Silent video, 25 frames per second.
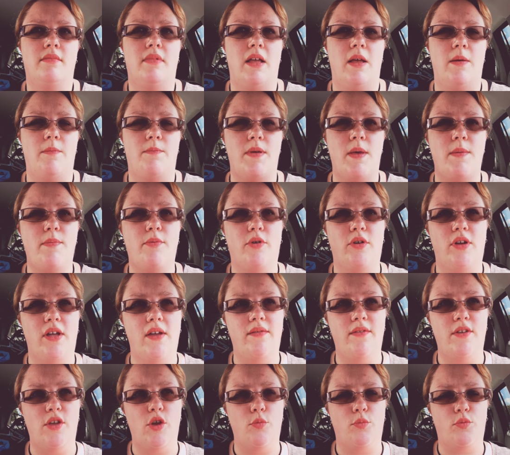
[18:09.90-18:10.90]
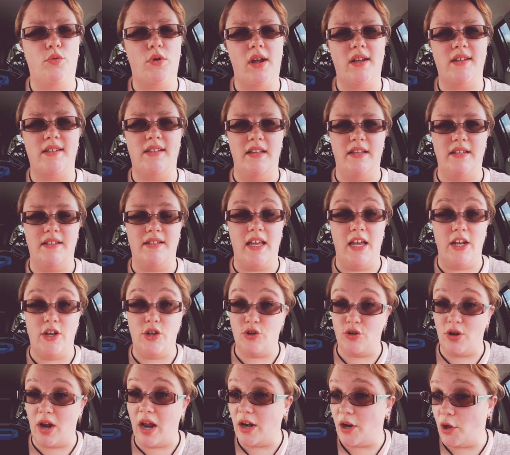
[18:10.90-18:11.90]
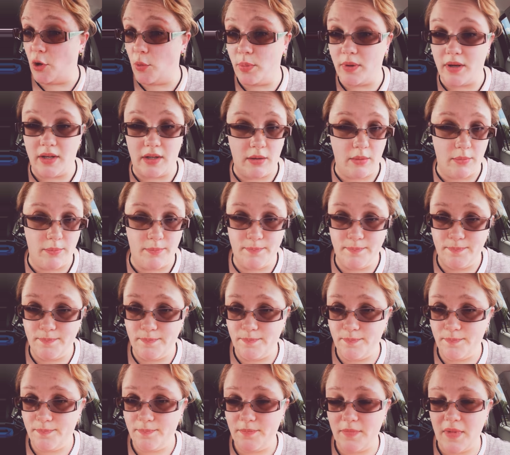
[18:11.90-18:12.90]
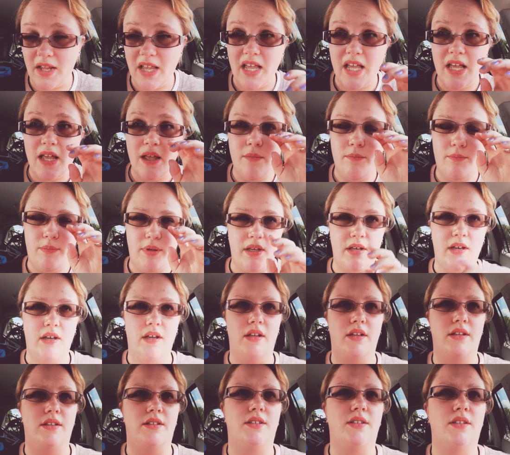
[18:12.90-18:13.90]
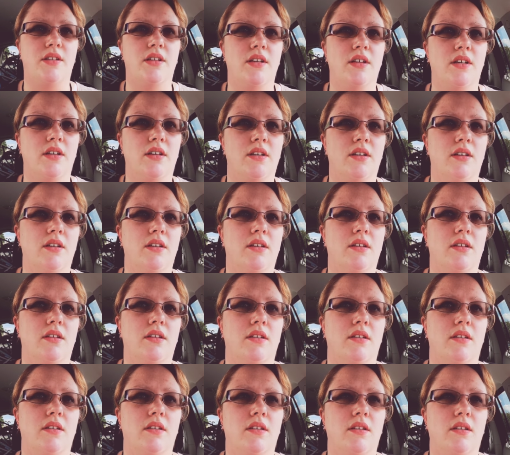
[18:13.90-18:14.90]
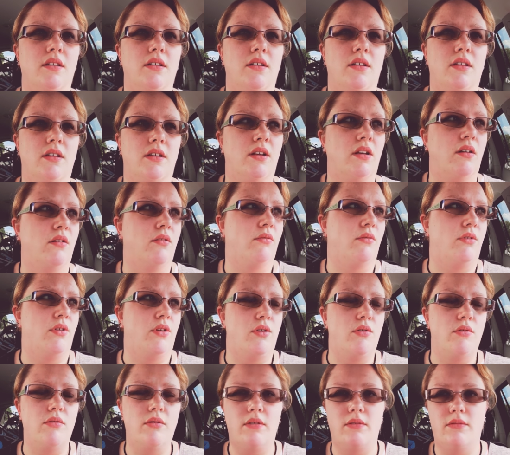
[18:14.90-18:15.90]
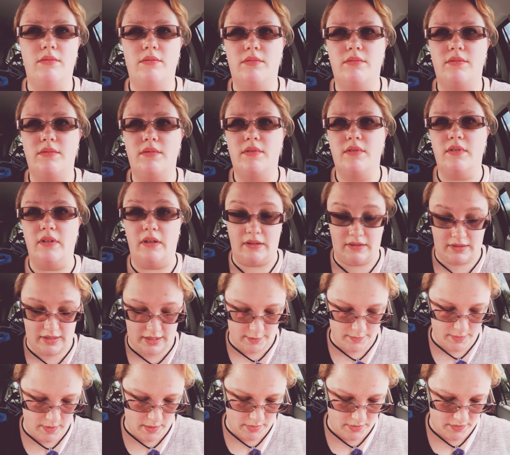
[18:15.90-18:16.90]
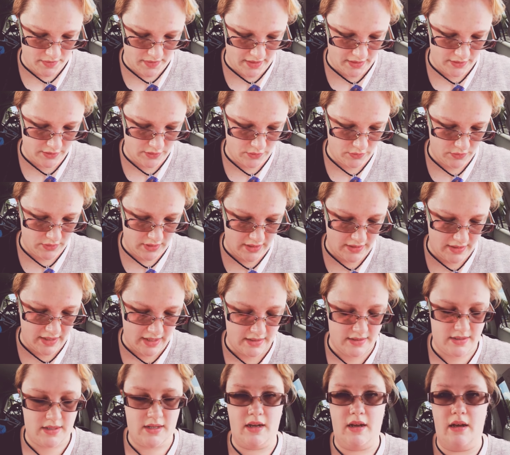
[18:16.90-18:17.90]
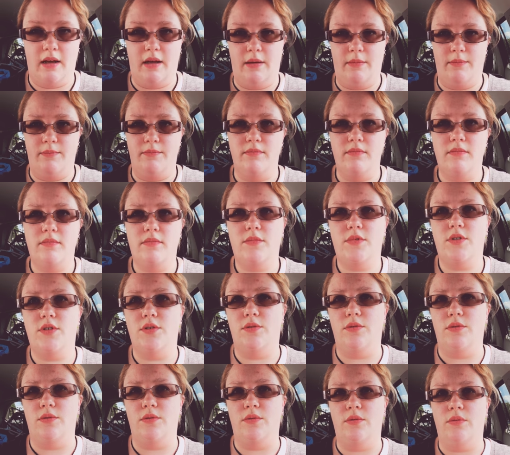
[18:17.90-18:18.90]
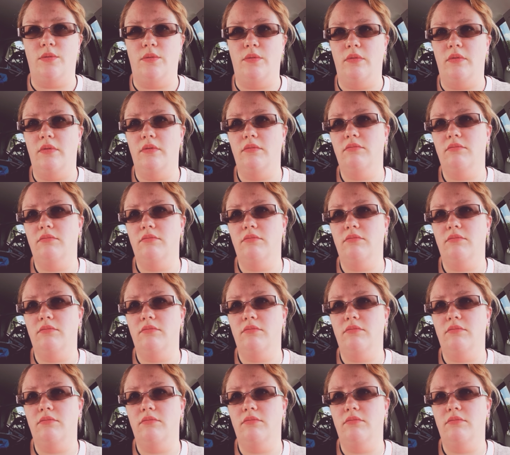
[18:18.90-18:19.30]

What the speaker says: and people are giving you presents, and you're not opening them. Because, a lot of people that do need that time to